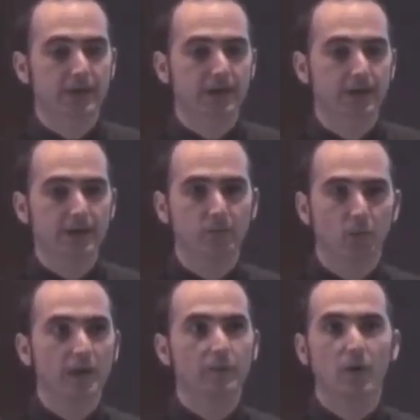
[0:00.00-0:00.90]
uh,
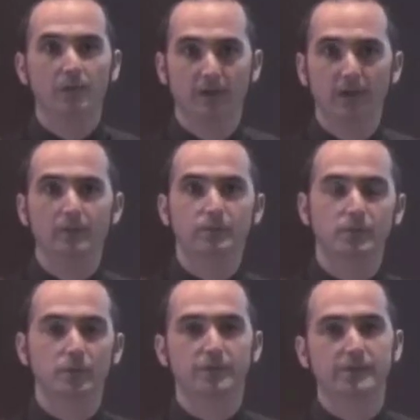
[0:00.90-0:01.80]
working part time,
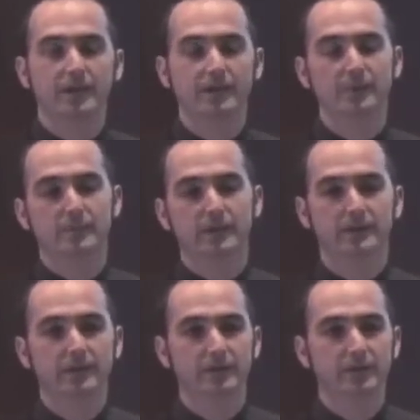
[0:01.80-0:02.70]
sort of setting up uh,
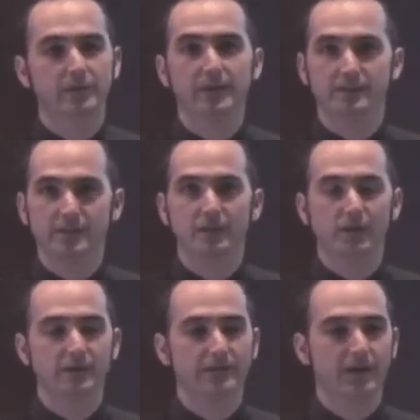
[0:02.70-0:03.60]
uh, events
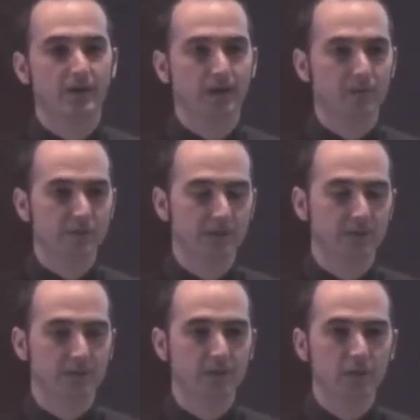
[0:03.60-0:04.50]
around town, and I was in
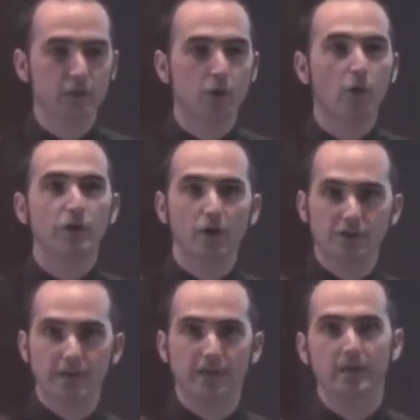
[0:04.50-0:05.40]
the
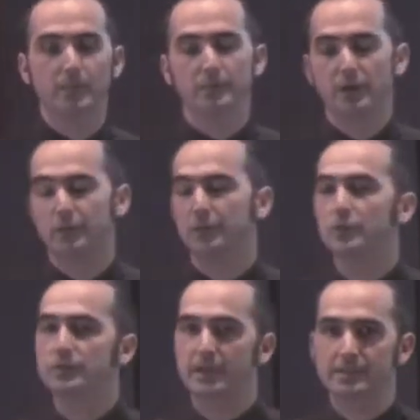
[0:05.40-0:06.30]
courtyard setting up a, a
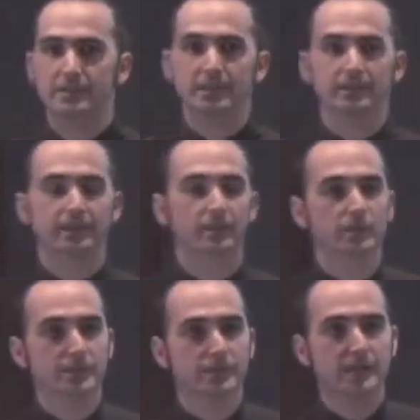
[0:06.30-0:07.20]
food tasting that
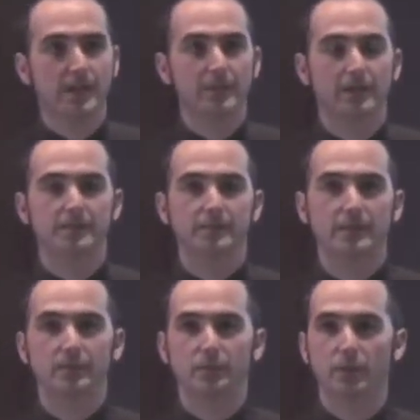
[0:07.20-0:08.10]
was happening on
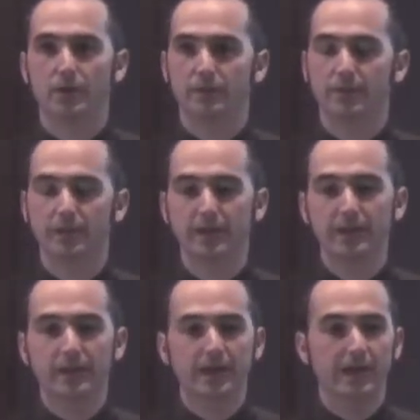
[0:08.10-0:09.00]
September 12th,
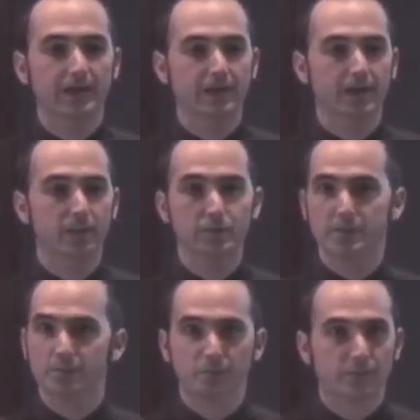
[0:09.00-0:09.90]
and uh, it was
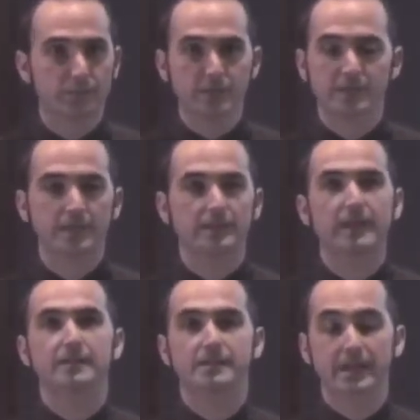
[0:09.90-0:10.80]
just just
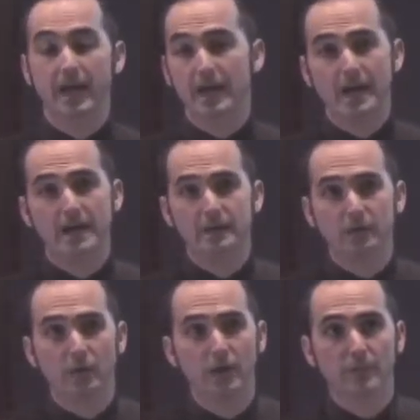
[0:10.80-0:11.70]
intense day. I, I had
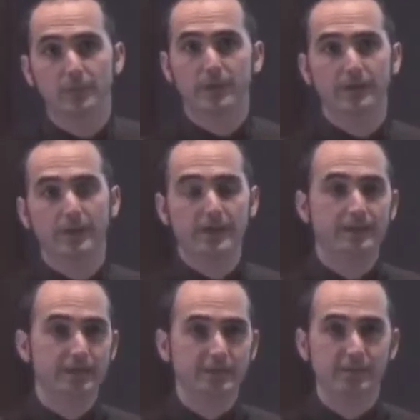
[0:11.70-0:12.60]
grown up uh,
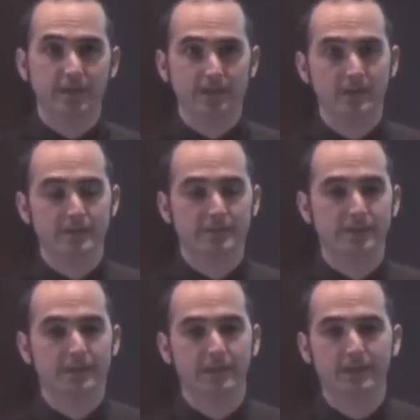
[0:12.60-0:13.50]
atheist,
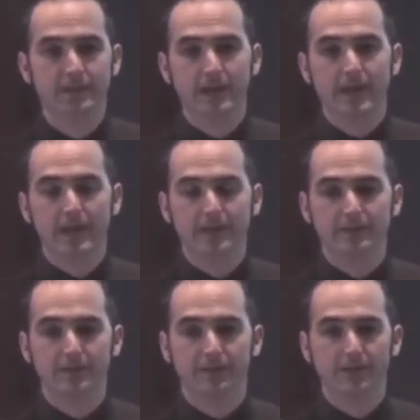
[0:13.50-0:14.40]
agnostic,
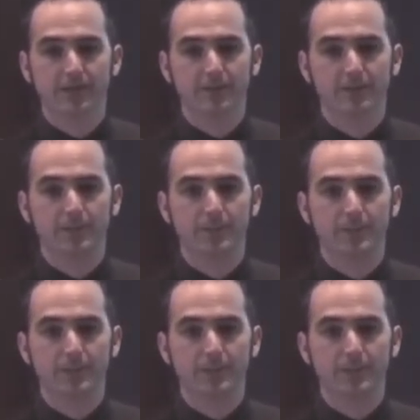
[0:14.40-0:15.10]
and um,